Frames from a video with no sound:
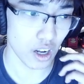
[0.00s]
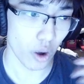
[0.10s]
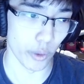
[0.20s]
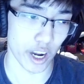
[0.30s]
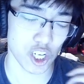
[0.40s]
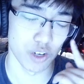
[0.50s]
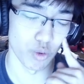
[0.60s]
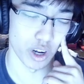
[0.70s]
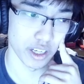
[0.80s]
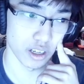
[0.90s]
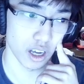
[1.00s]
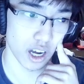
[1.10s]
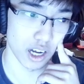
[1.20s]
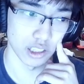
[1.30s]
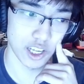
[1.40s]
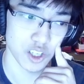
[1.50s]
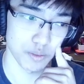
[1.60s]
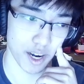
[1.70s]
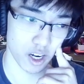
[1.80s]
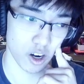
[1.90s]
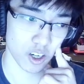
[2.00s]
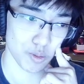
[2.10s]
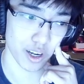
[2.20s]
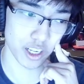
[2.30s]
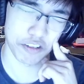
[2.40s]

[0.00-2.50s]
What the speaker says: we actually run less Mega Gargomon, if